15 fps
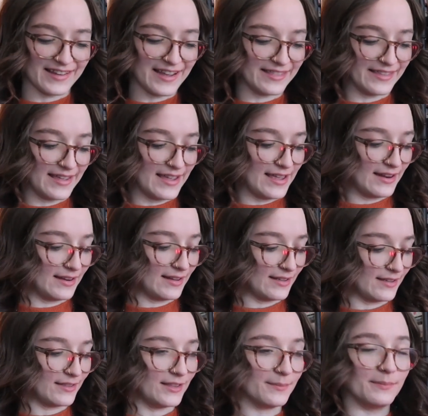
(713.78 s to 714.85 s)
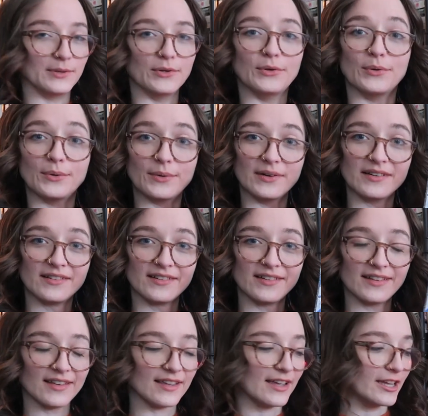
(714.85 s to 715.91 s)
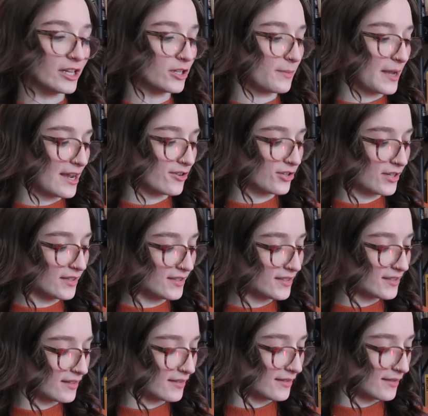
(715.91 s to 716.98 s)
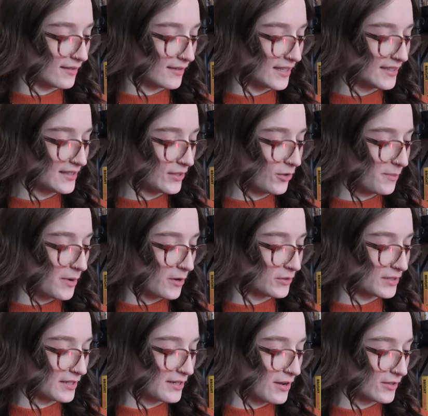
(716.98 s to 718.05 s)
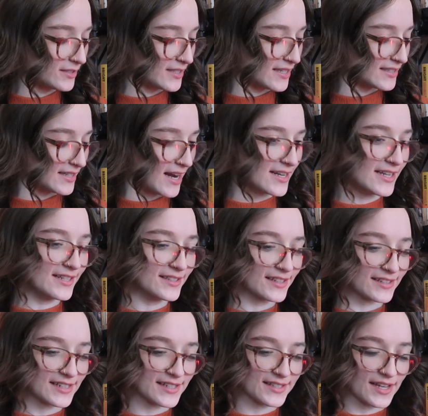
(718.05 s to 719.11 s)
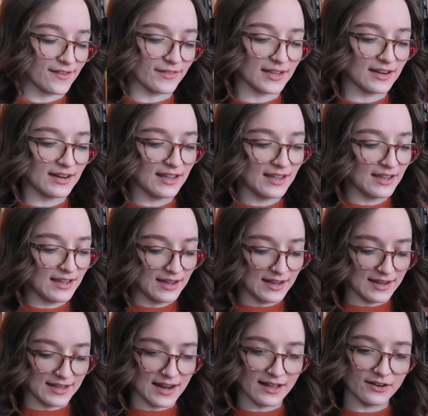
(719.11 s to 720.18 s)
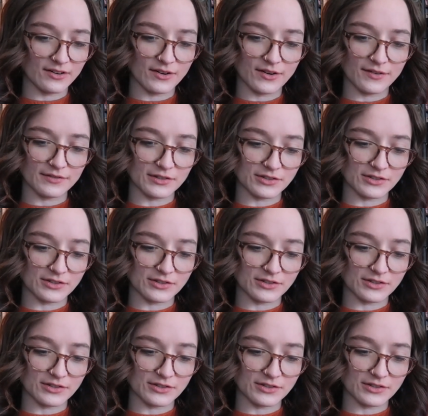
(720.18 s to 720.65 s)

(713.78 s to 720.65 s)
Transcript: And then the blue end pages. This little post-it note says 1967, and I don't know if